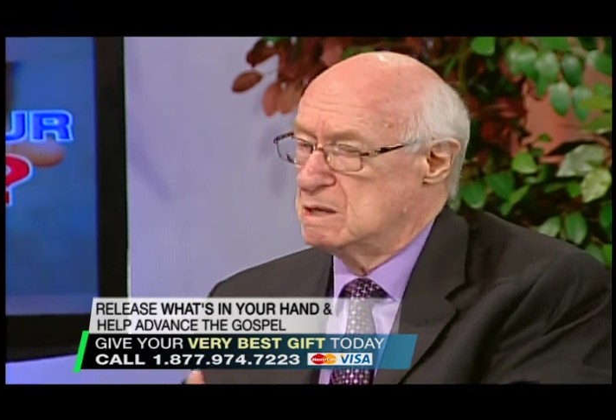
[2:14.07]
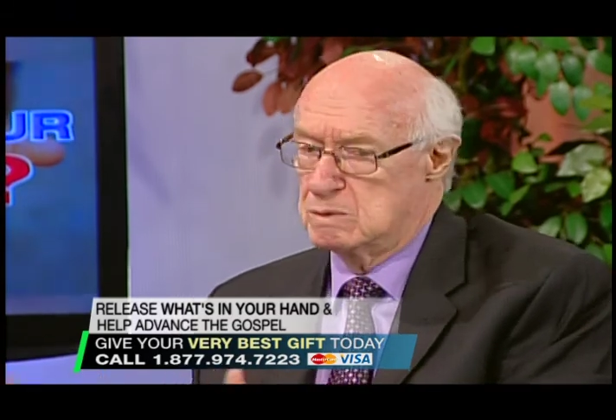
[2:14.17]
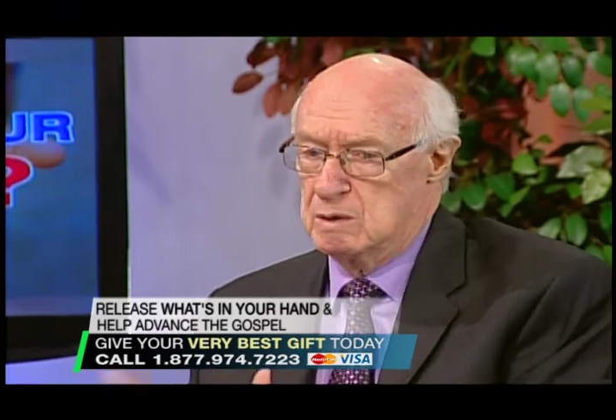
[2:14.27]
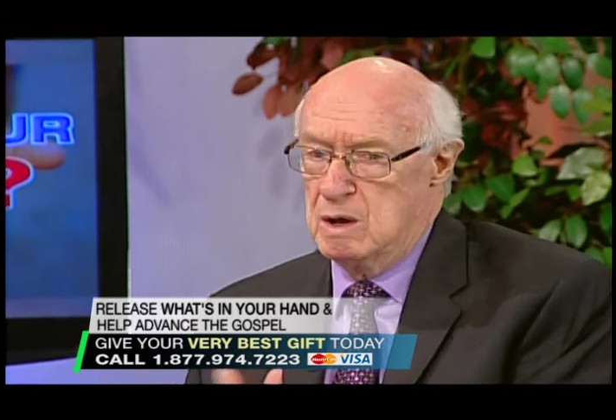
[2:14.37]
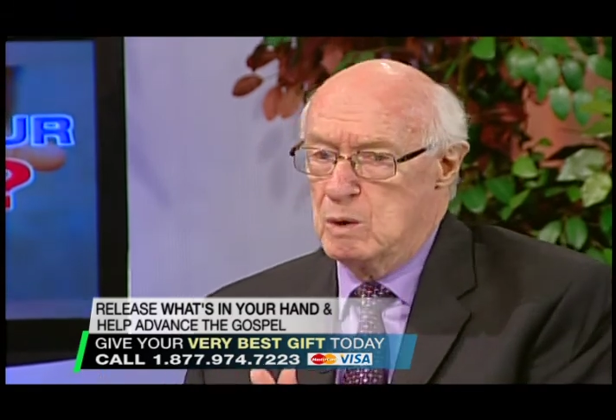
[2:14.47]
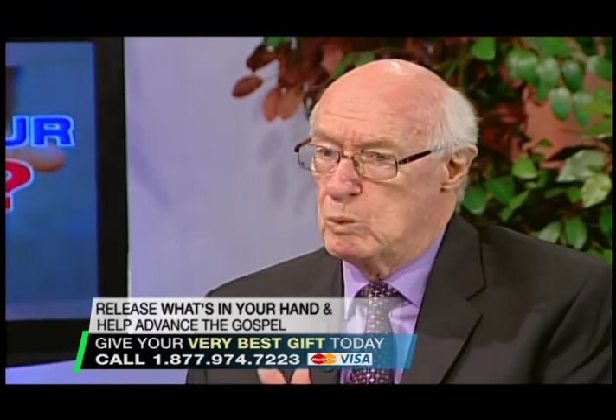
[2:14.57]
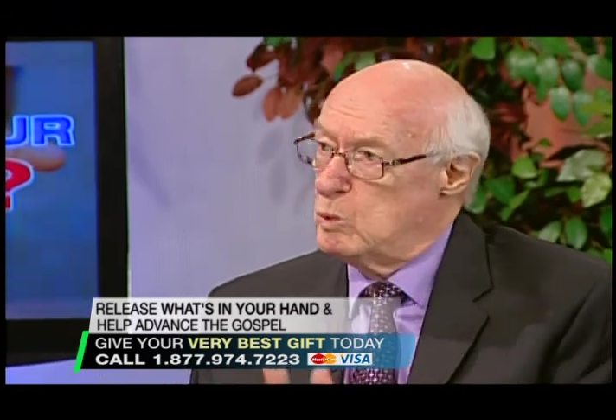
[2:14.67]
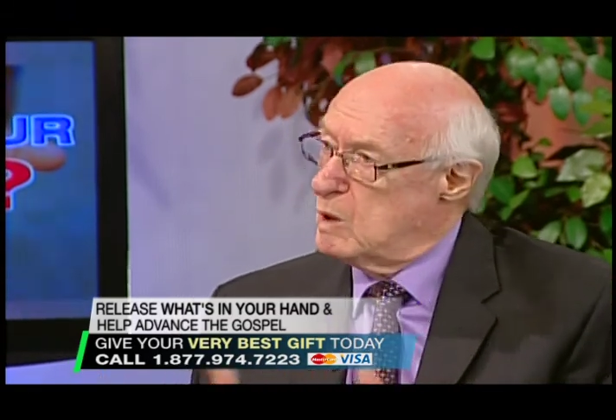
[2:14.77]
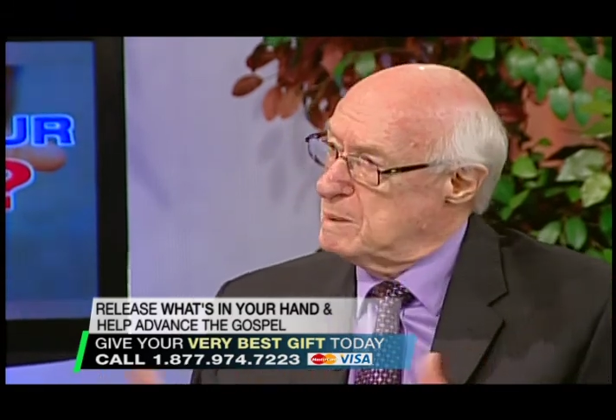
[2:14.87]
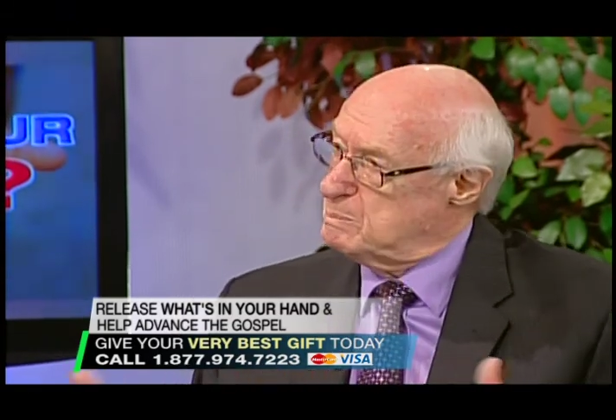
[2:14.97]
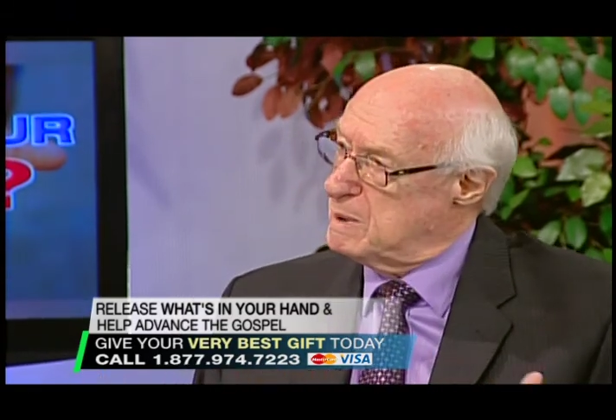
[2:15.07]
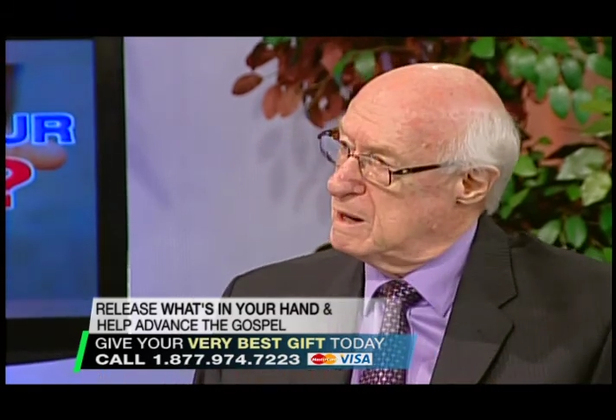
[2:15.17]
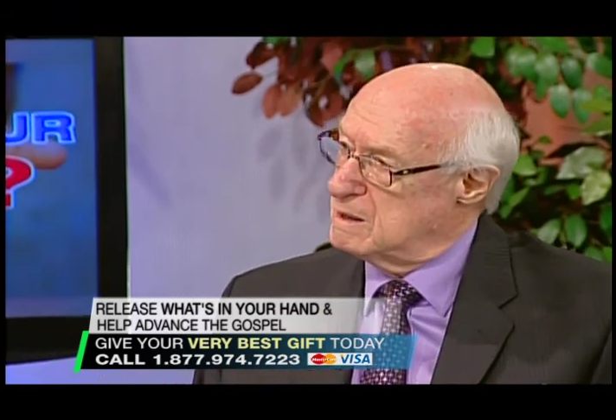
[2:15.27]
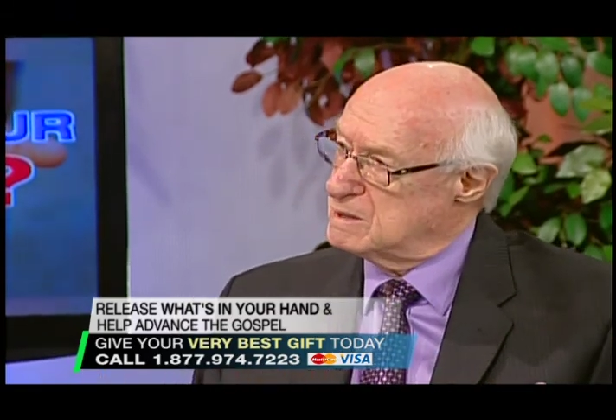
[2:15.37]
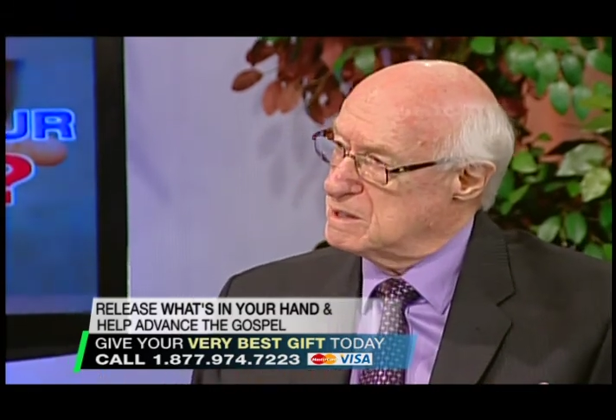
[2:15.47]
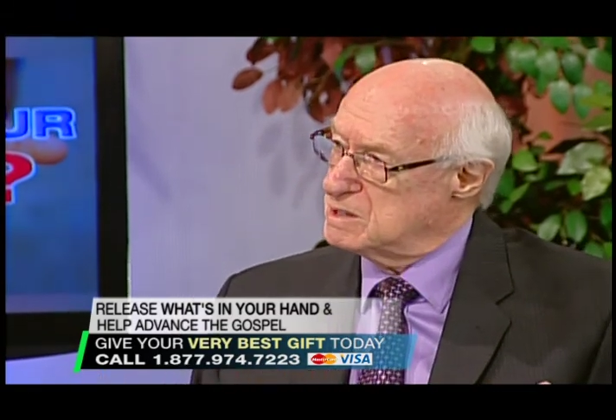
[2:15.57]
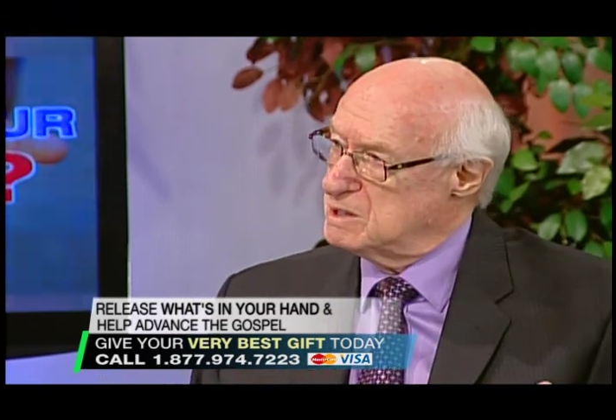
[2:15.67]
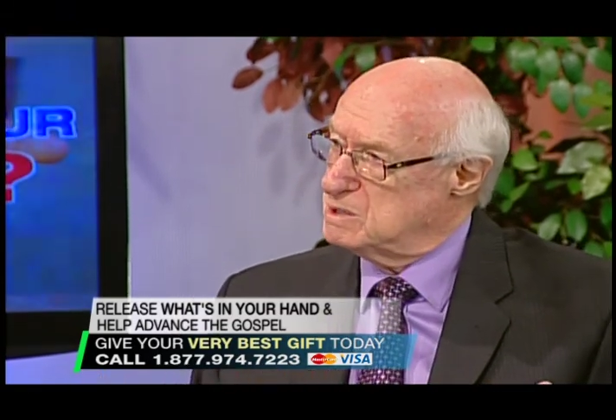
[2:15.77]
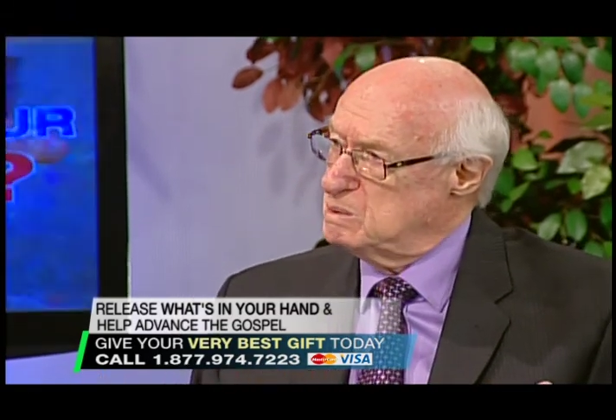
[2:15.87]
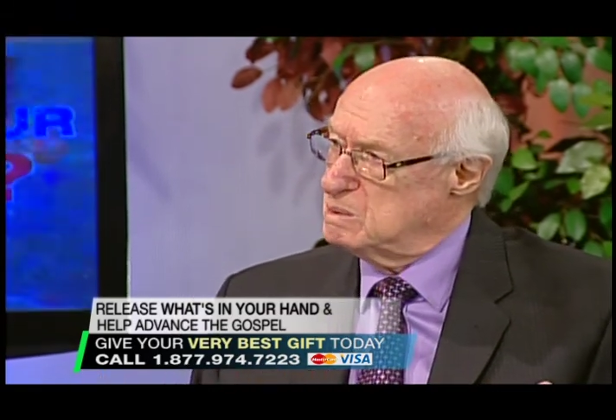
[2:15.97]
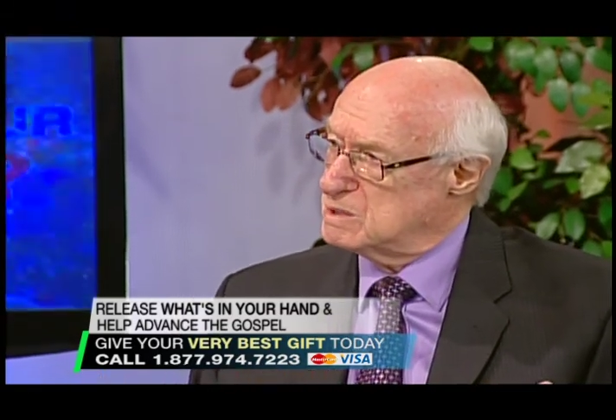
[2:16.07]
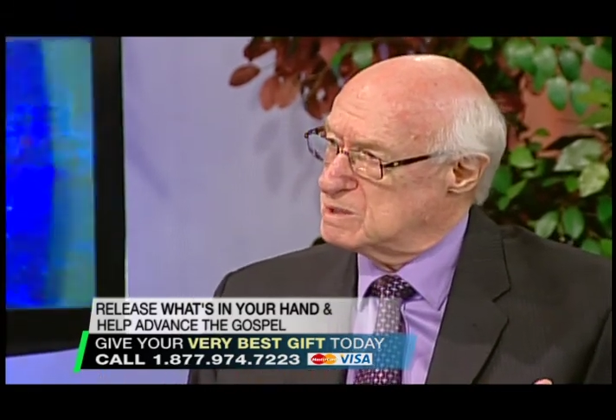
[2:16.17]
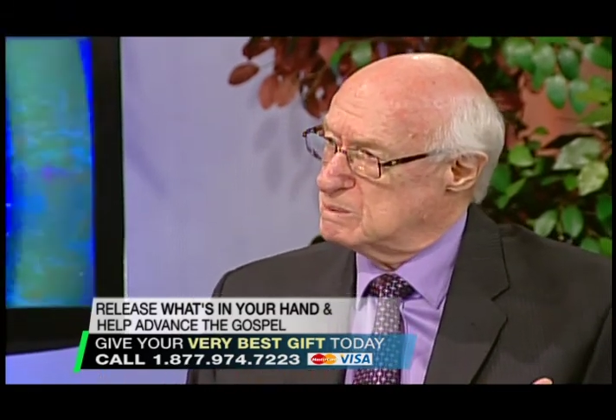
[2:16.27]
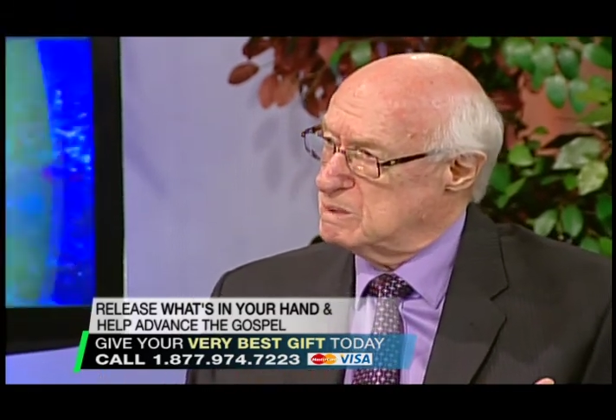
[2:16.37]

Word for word: You know, what better thing to do with the